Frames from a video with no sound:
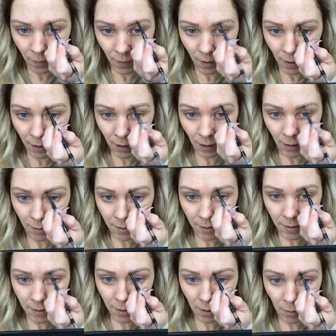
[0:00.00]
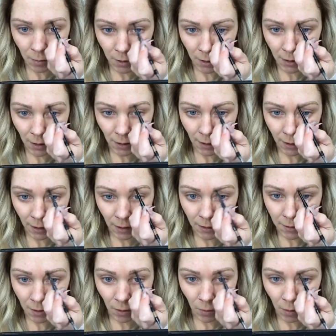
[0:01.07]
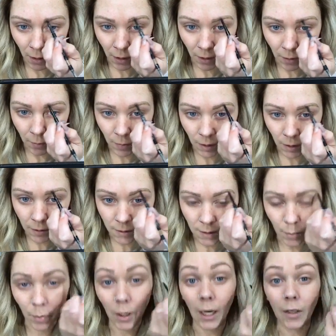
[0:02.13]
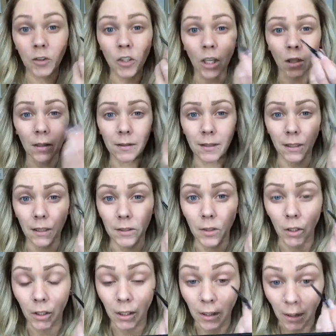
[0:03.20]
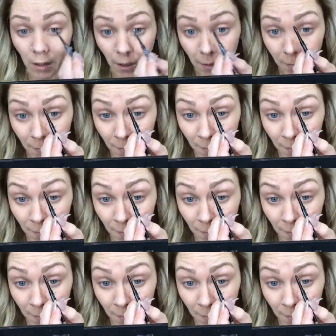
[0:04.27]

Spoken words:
Again, it's still really light. It's okay because the brow gel is going to darken it in.